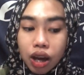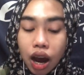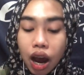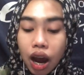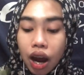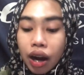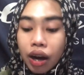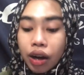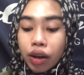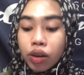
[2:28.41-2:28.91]

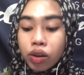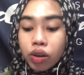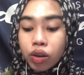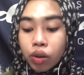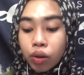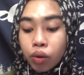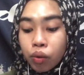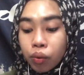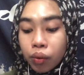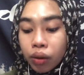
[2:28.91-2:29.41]
I
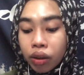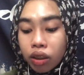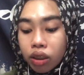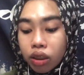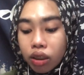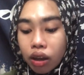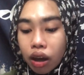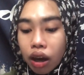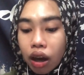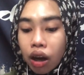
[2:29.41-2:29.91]
knew it
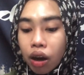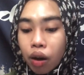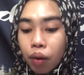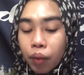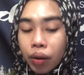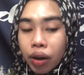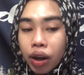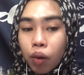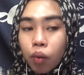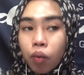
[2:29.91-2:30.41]

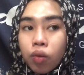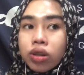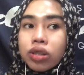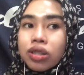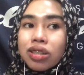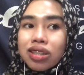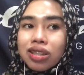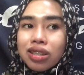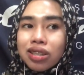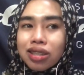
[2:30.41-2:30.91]
when I was
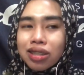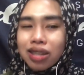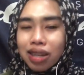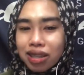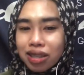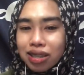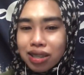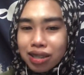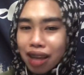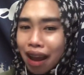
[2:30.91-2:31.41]

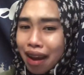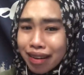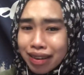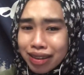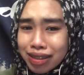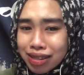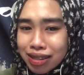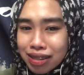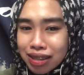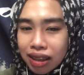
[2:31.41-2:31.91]

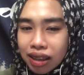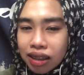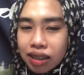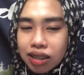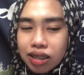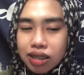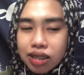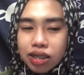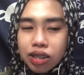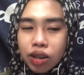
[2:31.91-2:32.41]
standard six.
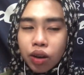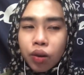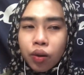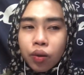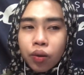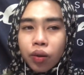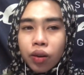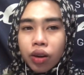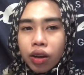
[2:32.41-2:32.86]
So